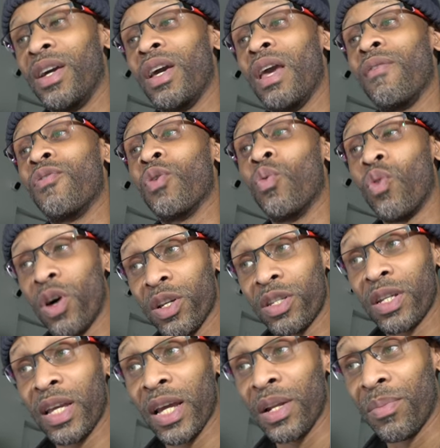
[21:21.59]
If you want
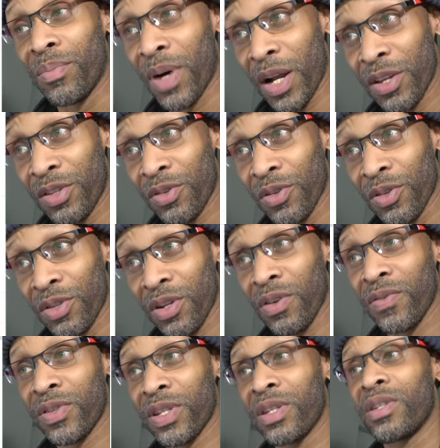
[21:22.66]
to get the monitoring
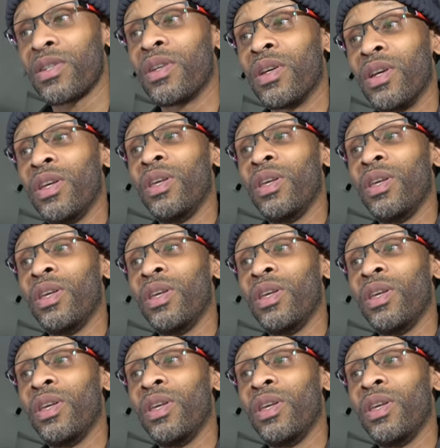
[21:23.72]
services,